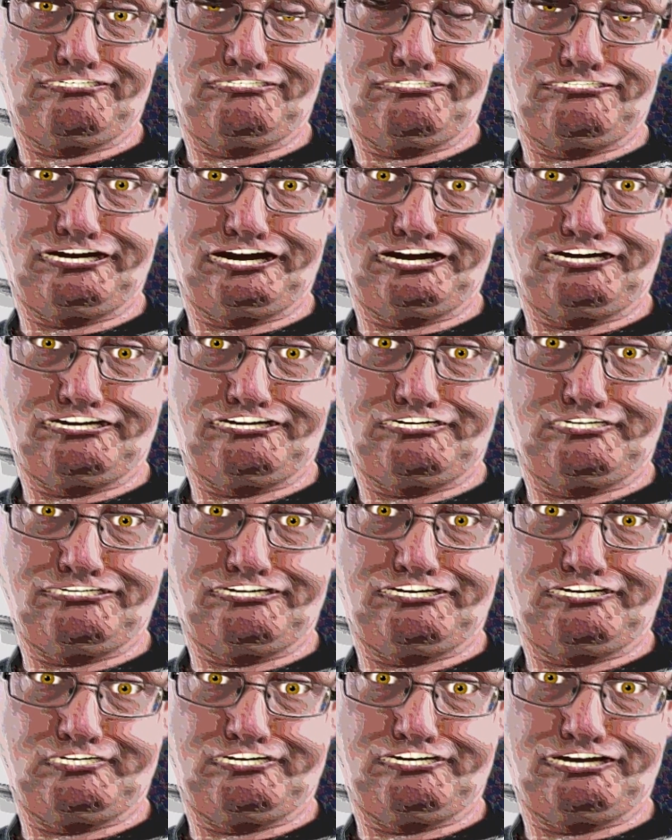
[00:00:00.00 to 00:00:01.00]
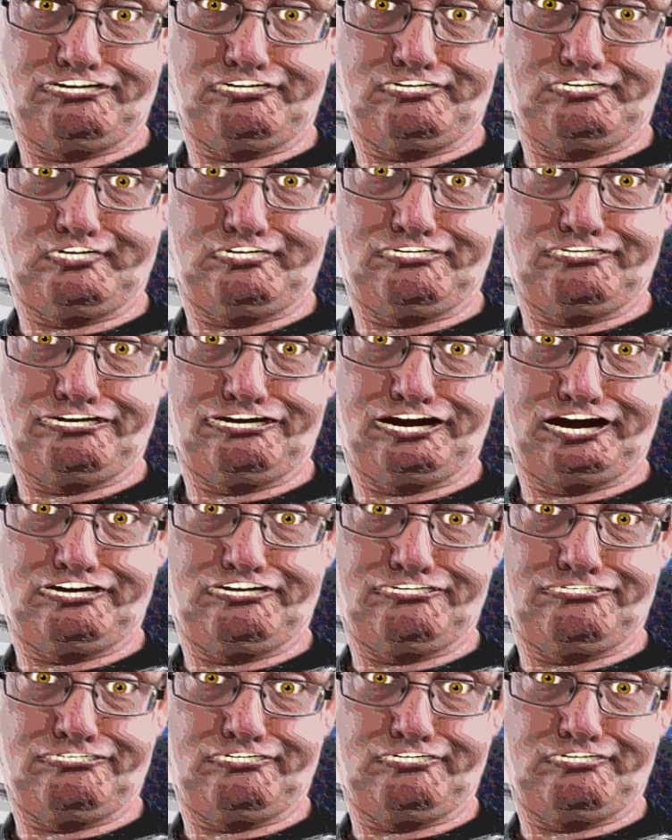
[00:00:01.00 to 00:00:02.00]
Norwich and Peterborough
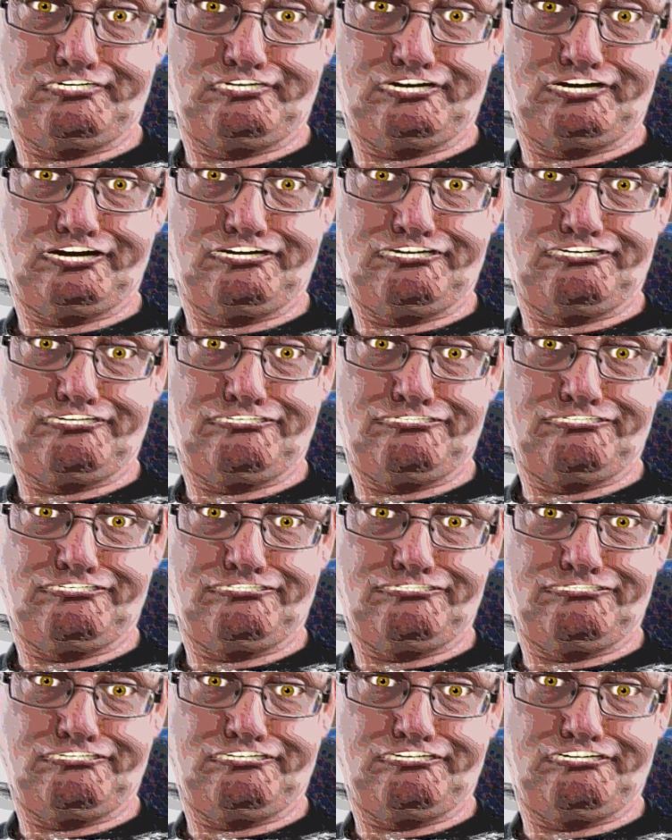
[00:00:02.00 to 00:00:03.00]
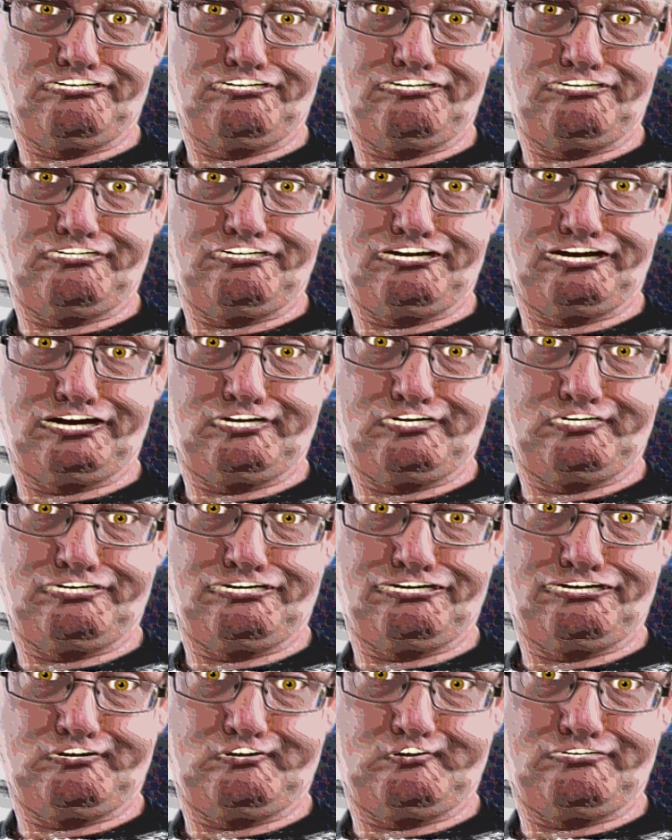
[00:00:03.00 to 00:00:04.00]
Building Society. Think twice
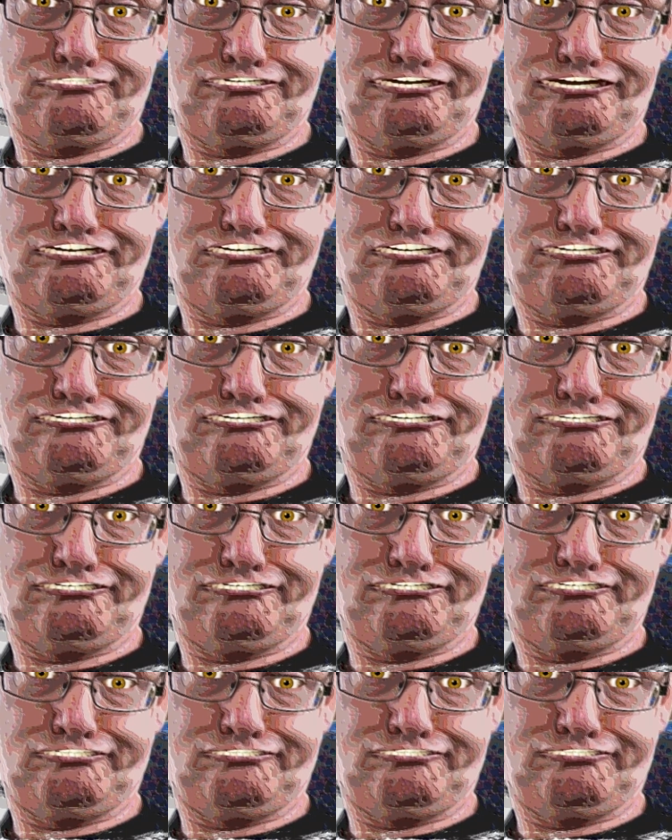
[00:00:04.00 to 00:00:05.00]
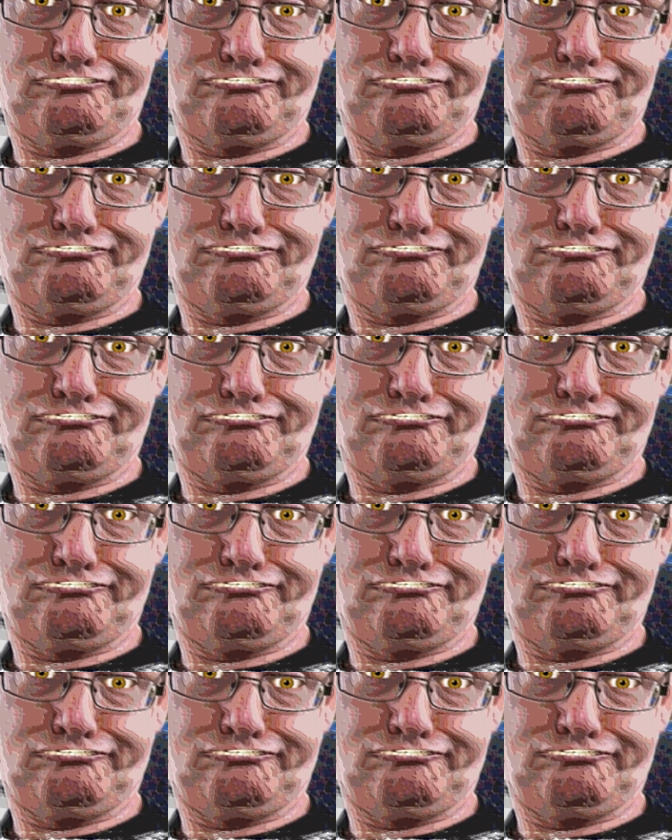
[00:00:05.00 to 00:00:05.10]
before you join.